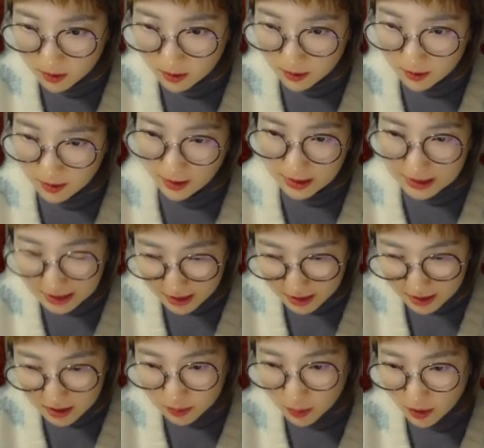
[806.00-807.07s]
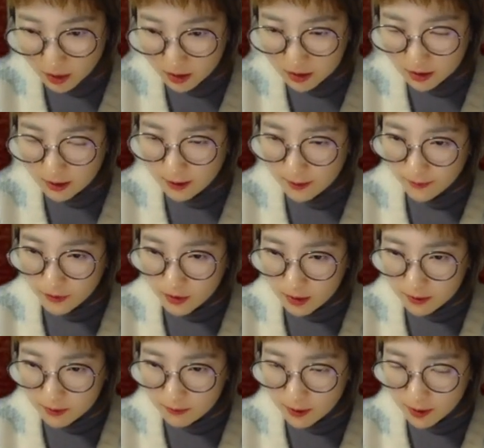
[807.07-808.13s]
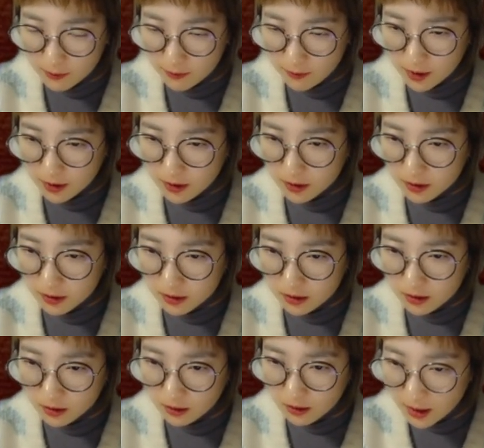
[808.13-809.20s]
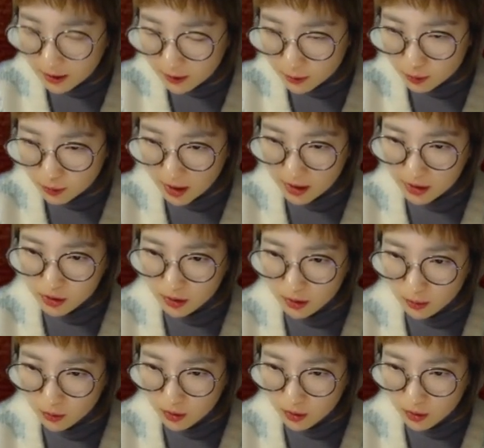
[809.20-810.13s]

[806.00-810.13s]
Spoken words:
like this. But if we feel a lot of pressure,